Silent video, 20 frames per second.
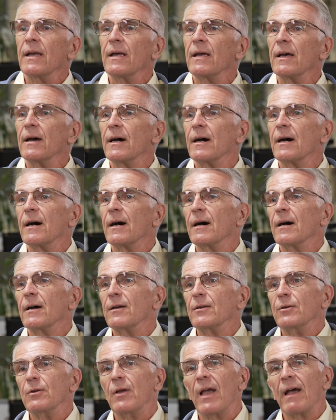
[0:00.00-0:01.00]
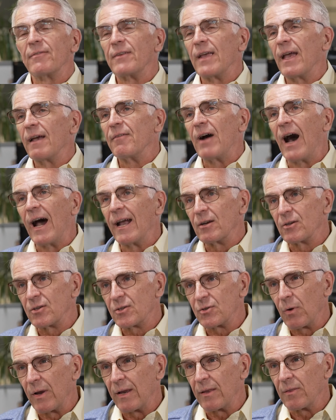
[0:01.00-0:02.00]
you have to have higher
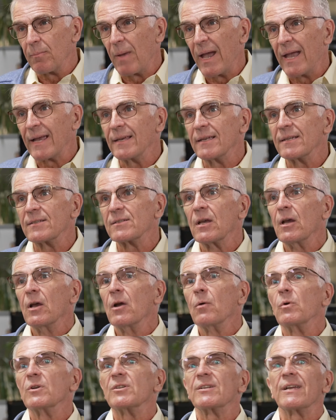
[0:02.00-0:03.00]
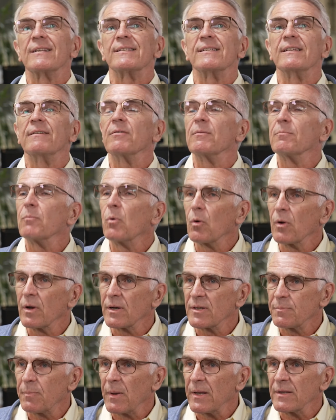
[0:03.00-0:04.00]
strength magnets, which gets even more
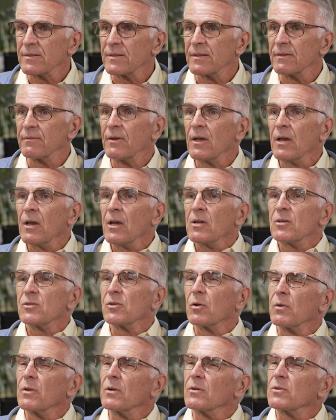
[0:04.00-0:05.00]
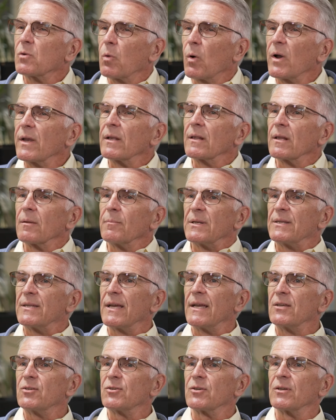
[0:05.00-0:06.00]
expensive. So there's quite a
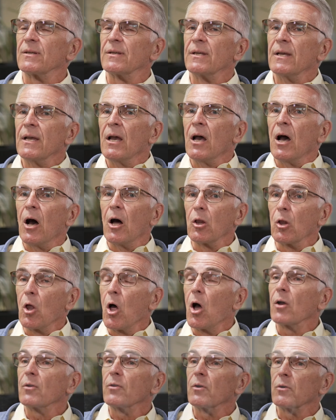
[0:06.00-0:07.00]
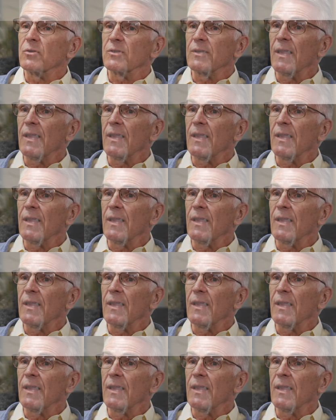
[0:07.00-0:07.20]
limitation. Along those